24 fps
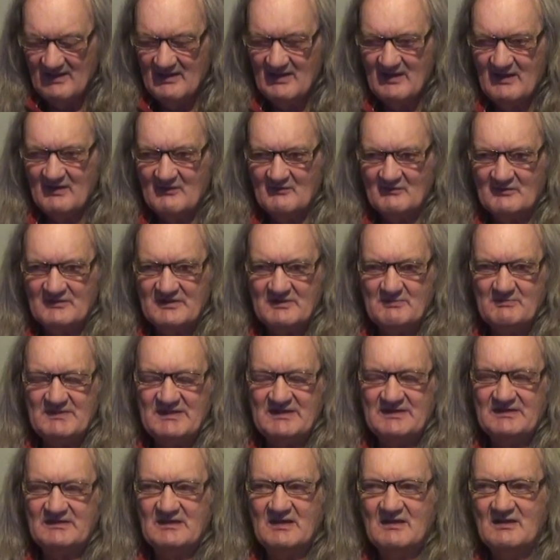I've
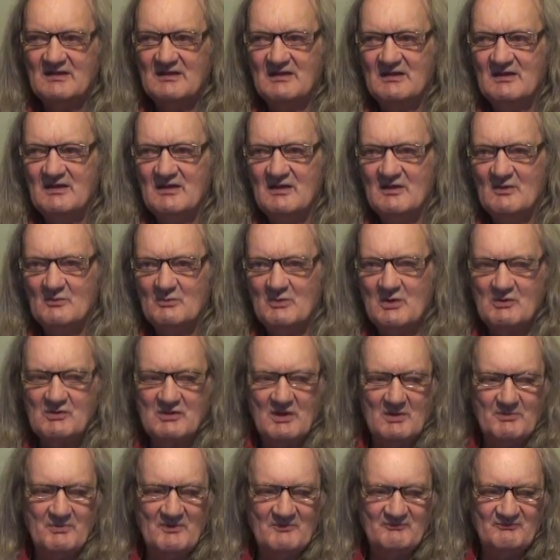only woke
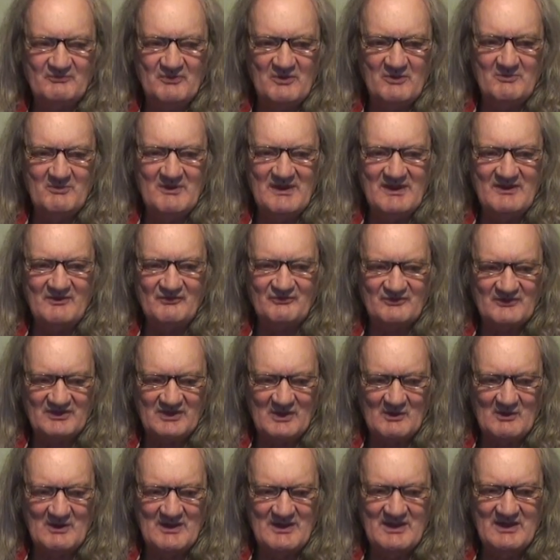up a few minutes
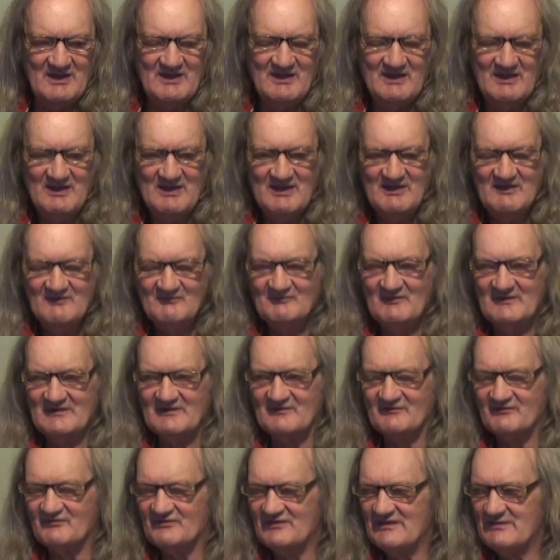ago. I fell
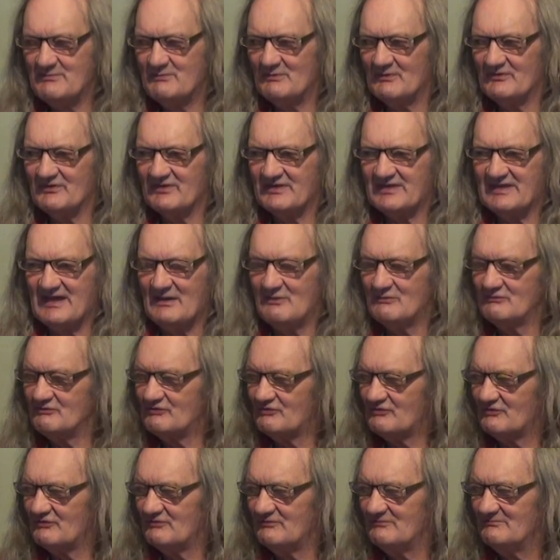asleep on the
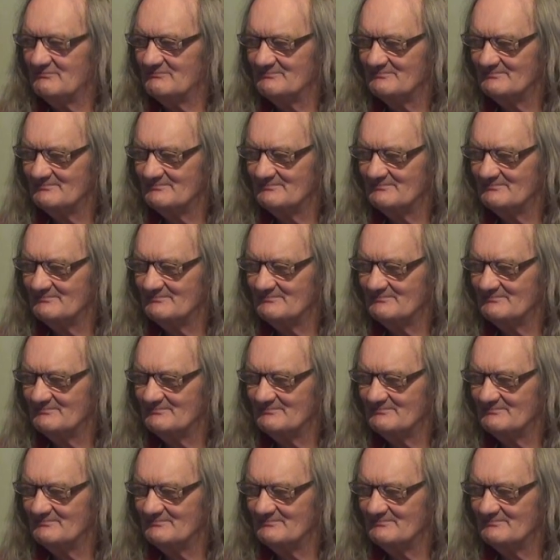couch and